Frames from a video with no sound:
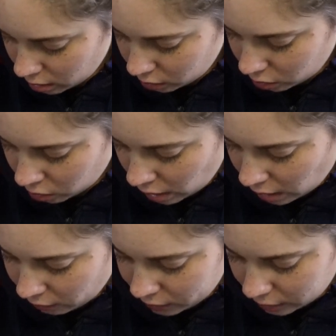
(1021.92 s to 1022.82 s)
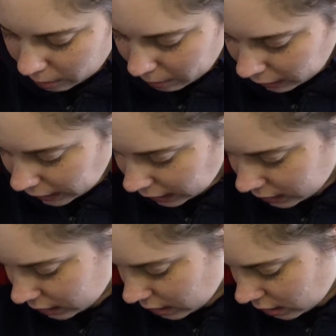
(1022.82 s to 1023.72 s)
to have some
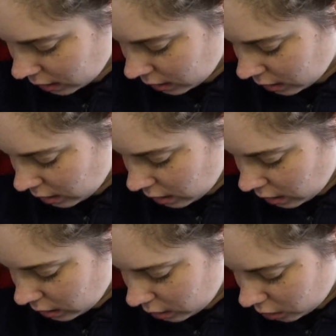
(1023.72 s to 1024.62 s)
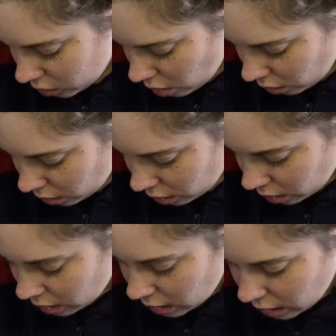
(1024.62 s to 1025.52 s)
later stock.
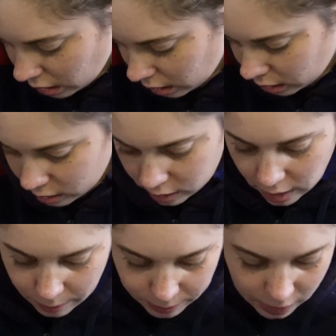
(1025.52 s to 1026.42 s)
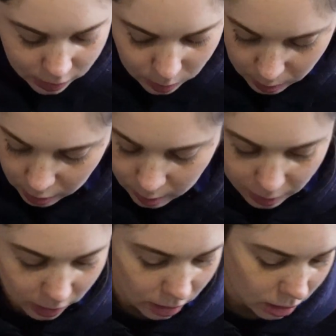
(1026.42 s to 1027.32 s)
And yeah, that's what I'm going to
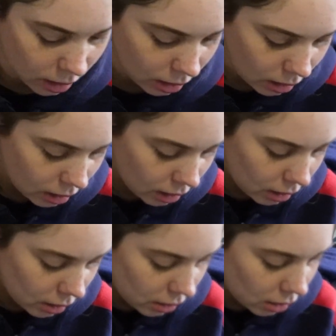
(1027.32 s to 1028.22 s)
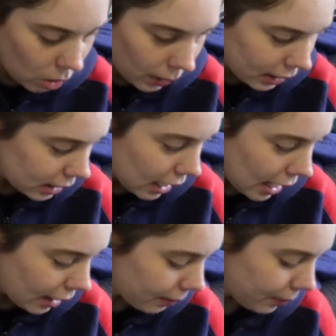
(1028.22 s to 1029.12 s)
be sowing
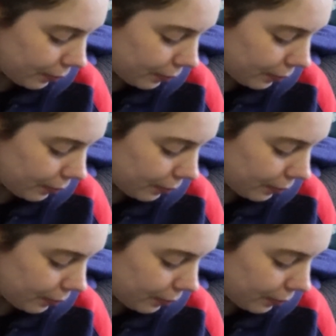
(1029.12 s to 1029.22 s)
today.